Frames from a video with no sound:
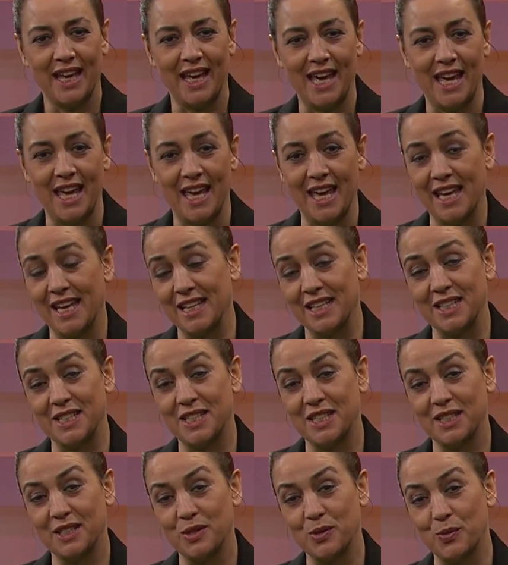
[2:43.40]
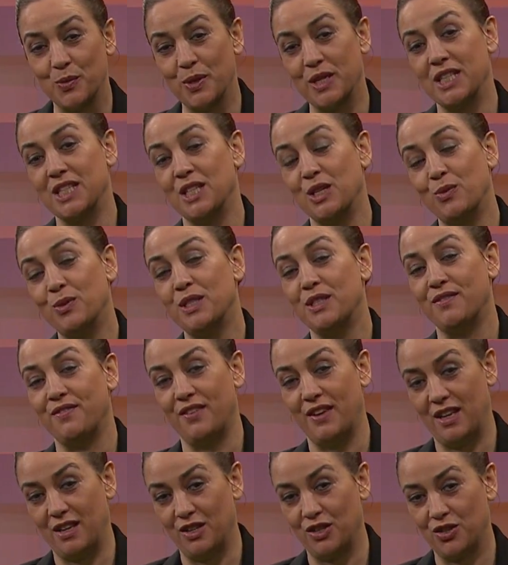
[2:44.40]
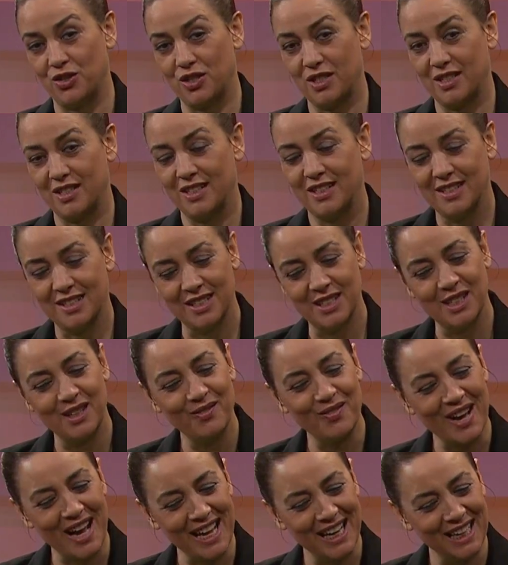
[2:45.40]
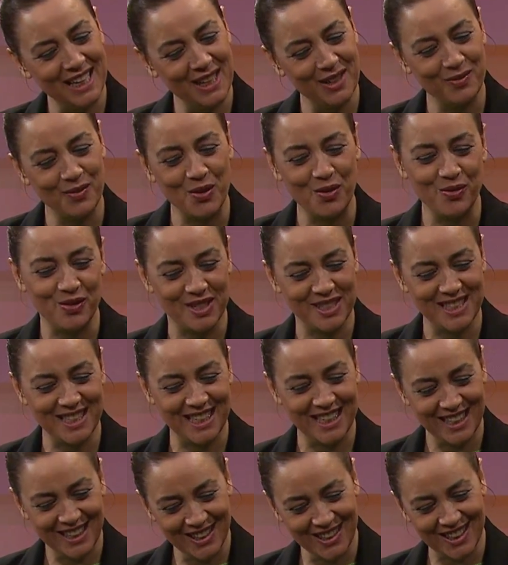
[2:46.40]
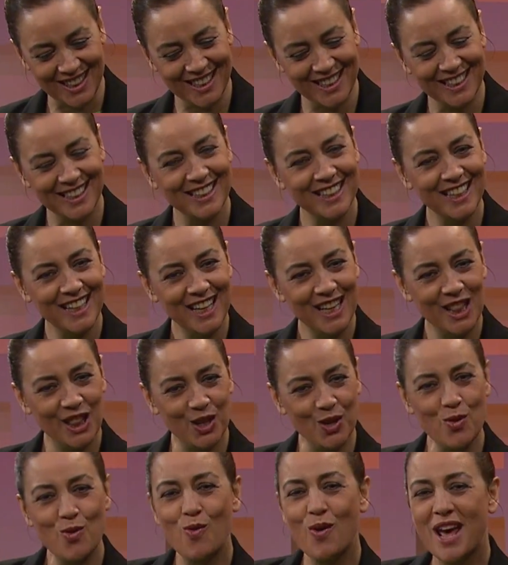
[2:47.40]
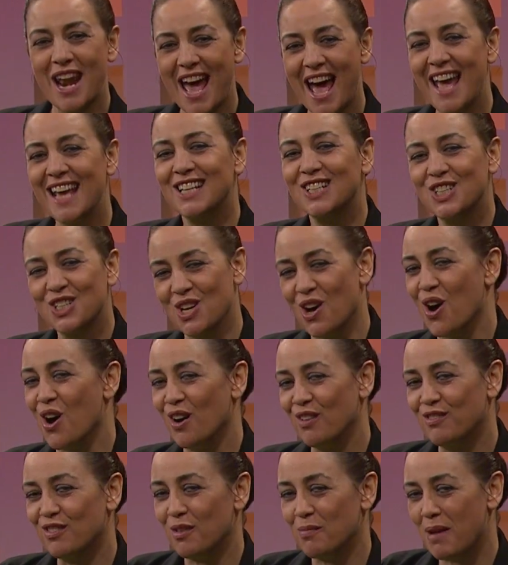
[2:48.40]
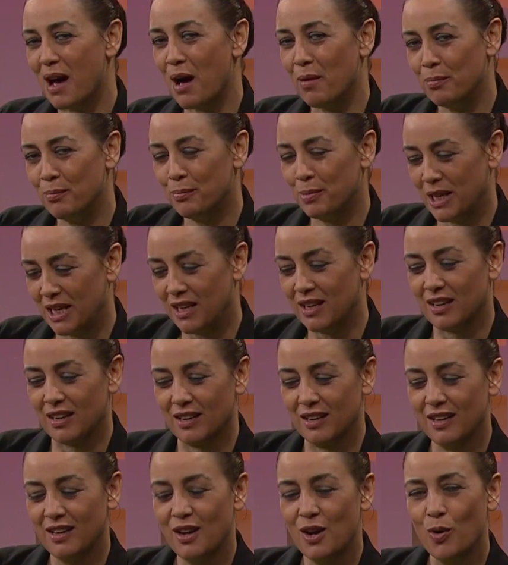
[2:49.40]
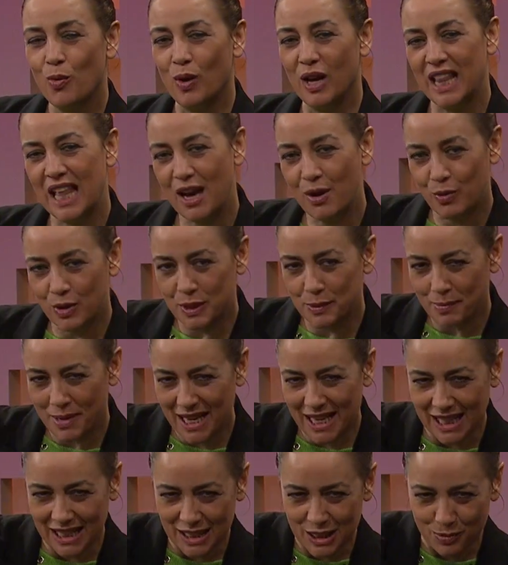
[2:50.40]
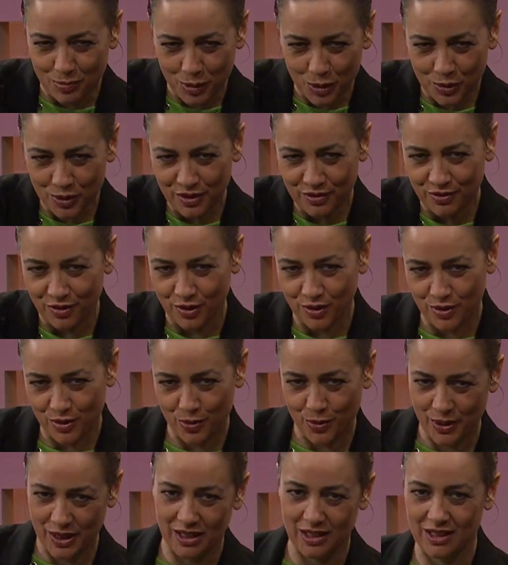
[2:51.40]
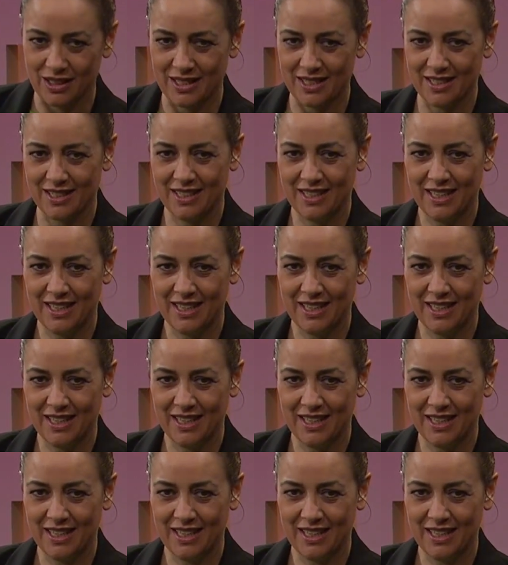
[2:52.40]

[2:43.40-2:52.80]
and when she was finished, she invited him over, said, Look what I saw from up here while I was making this beautiful quilt."